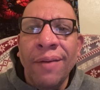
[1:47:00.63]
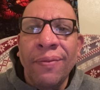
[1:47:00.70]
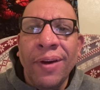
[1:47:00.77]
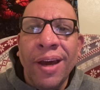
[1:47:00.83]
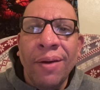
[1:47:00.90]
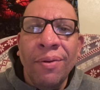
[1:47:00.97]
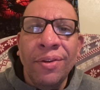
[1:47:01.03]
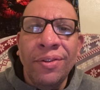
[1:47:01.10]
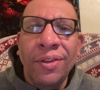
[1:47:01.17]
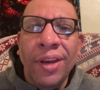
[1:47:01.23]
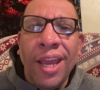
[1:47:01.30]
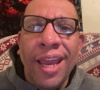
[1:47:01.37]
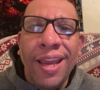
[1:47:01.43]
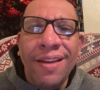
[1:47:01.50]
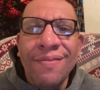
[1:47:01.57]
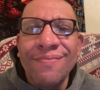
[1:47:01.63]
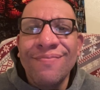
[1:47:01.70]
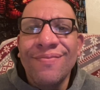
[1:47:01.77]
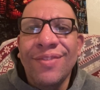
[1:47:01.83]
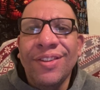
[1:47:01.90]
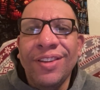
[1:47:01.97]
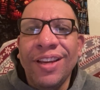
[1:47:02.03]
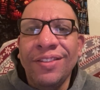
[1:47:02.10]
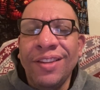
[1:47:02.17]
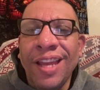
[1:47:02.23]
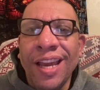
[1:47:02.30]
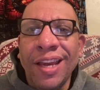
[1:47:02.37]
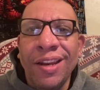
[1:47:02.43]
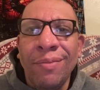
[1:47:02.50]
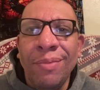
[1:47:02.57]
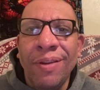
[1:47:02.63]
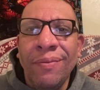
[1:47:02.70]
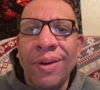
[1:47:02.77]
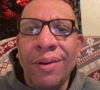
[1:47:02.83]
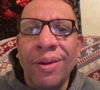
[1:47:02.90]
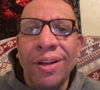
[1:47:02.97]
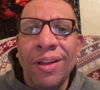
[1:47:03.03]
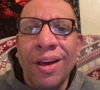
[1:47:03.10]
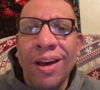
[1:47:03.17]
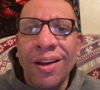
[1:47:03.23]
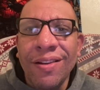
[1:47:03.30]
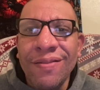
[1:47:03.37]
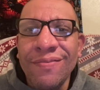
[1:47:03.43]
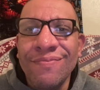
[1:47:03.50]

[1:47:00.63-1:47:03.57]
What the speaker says: hours today, so it's not going to be very long.